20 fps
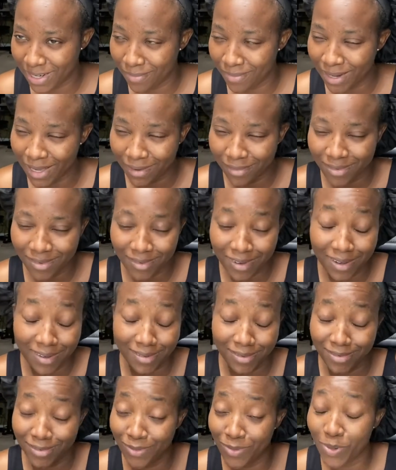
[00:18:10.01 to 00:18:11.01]
I'm like, "Well, why are
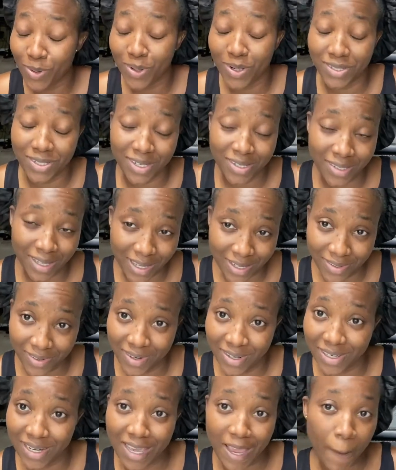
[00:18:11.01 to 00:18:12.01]
you always
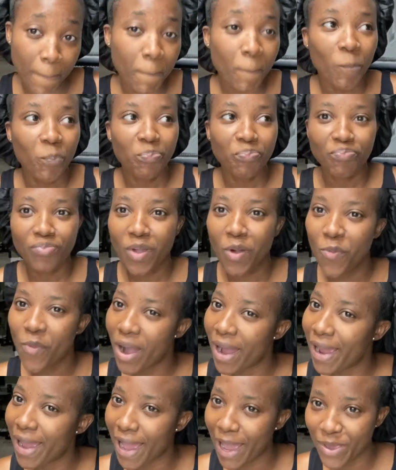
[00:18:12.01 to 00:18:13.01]
exaggerating? Like,
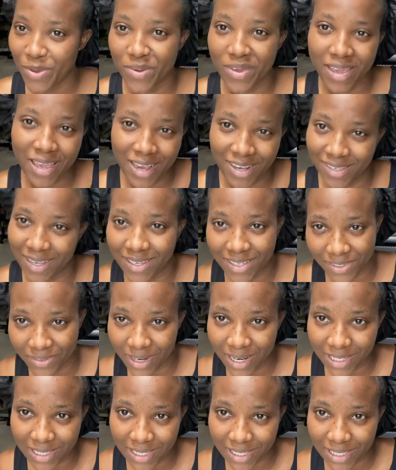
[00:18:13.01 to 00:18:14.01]
why are you
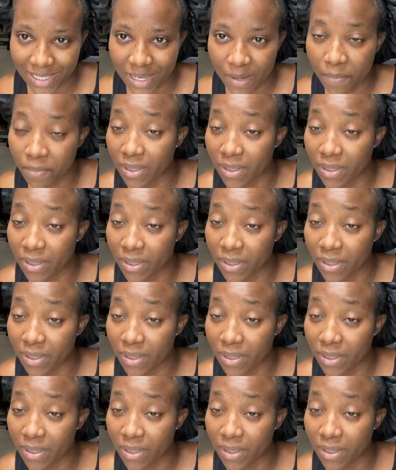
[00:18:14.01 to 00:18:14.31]
exaggerating?"